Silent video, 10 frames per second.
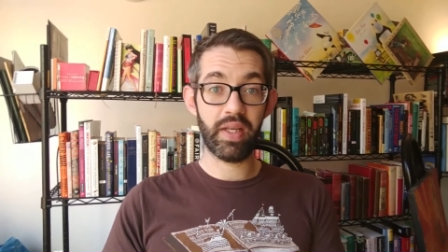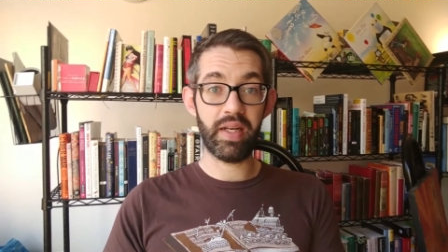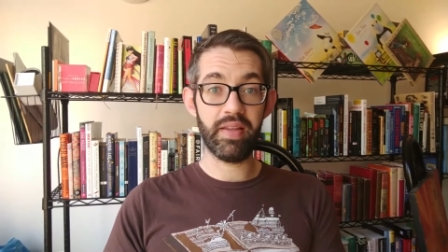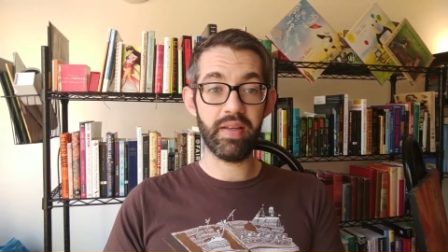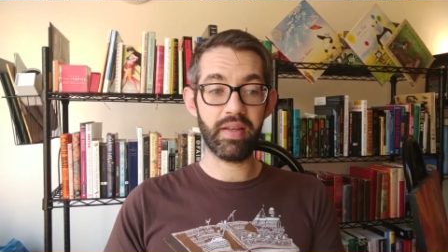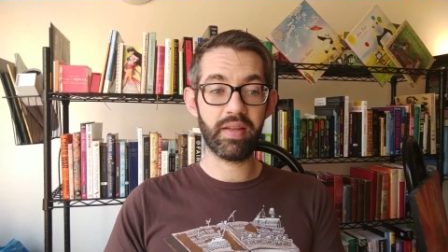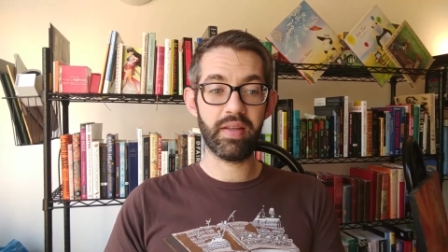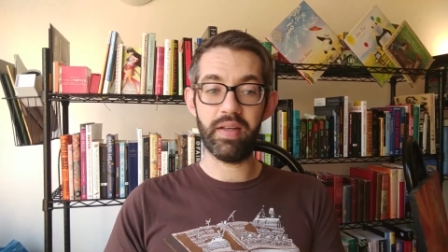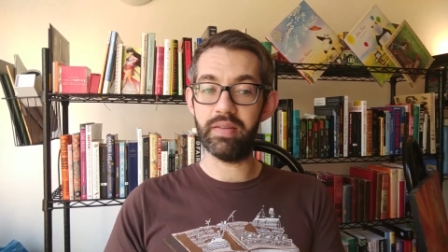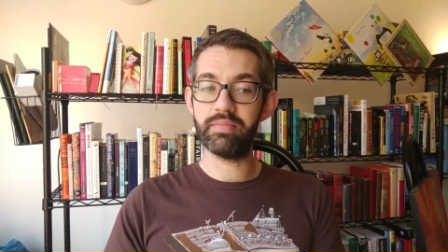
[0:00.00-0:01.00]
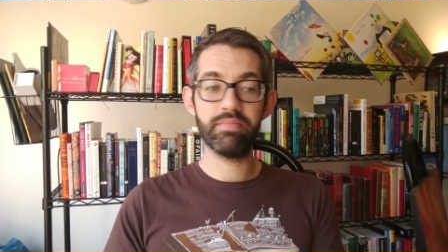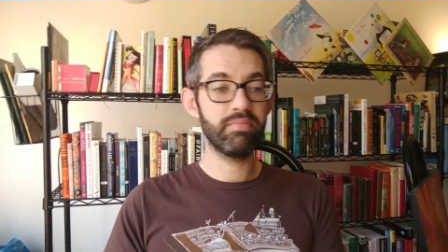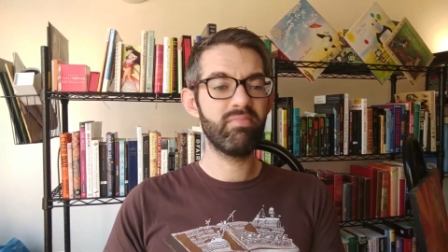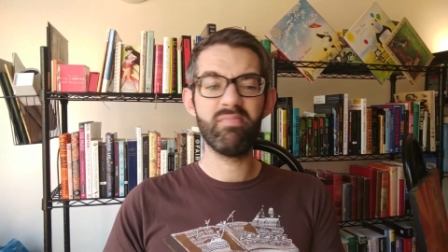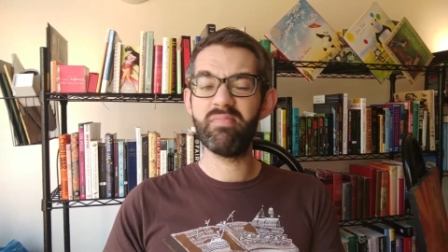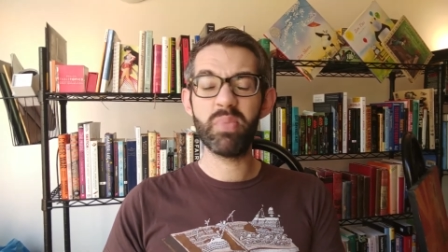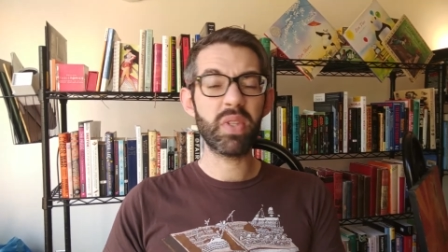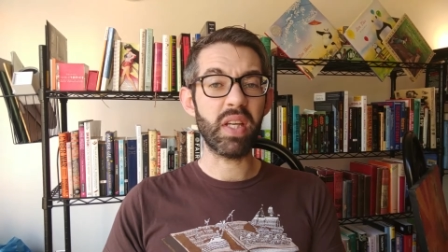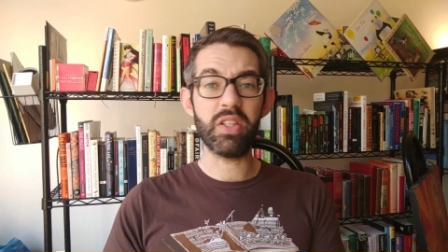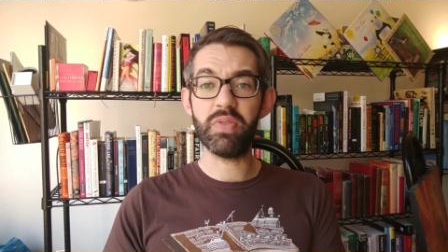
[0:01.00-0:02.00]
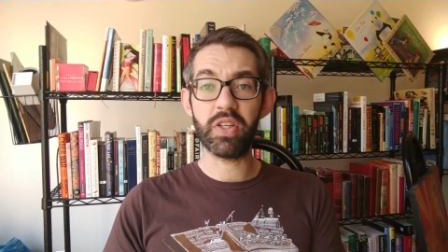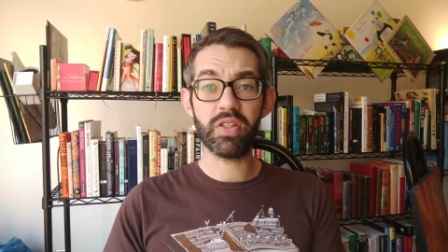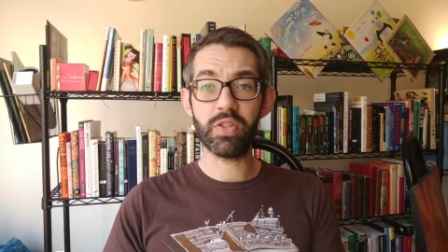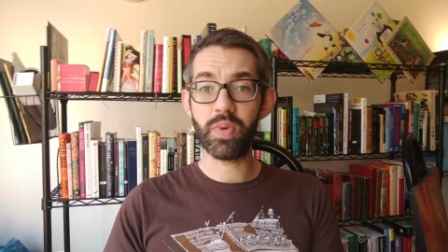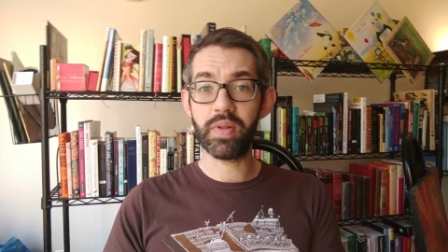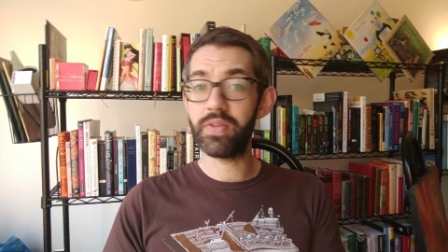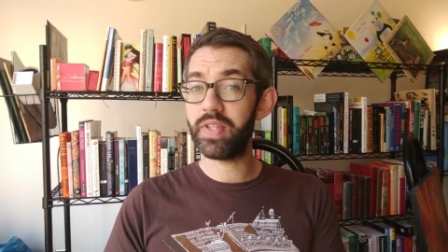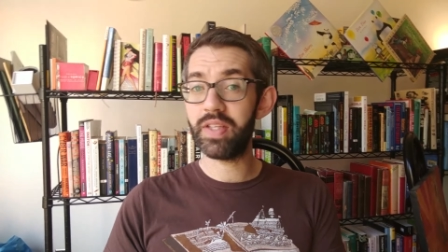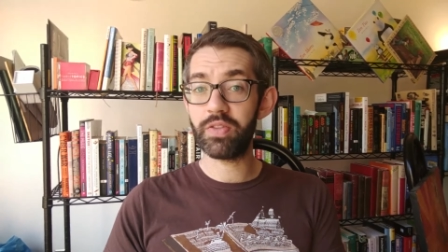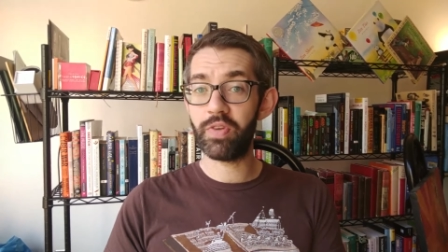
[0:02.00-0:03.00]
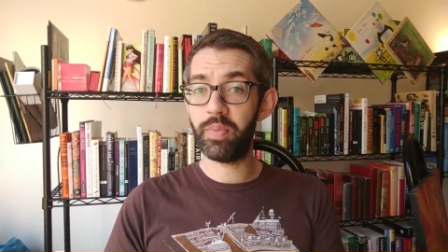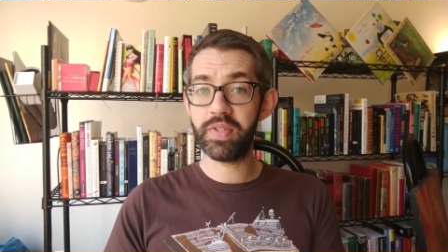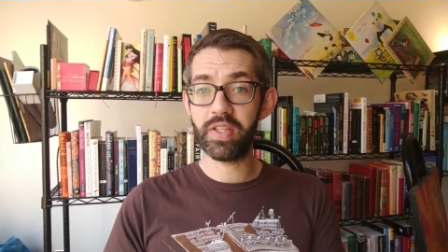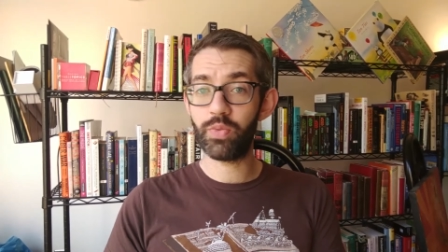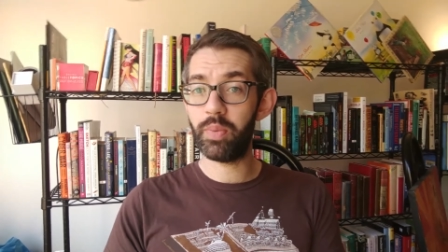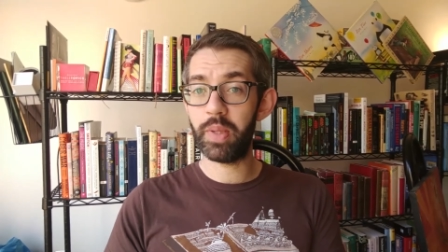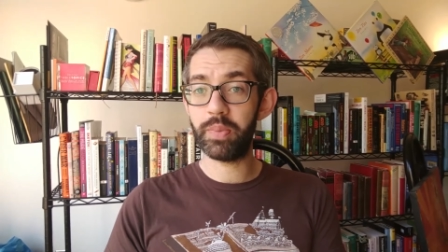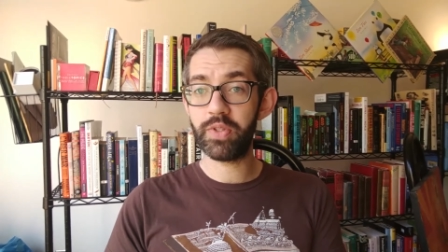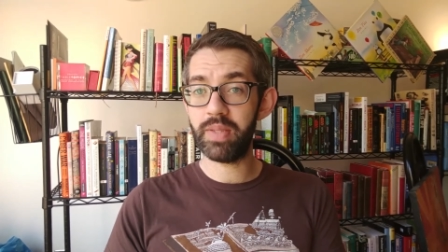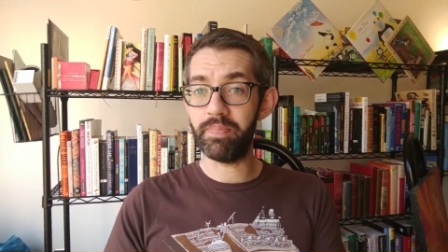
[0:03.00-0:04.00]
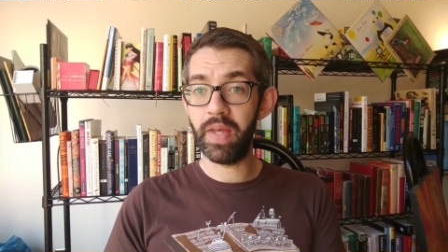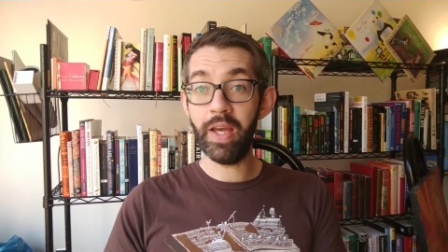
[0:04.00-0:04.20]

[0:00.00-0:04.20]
And I think, science fiction is one of those things that represents what people dream.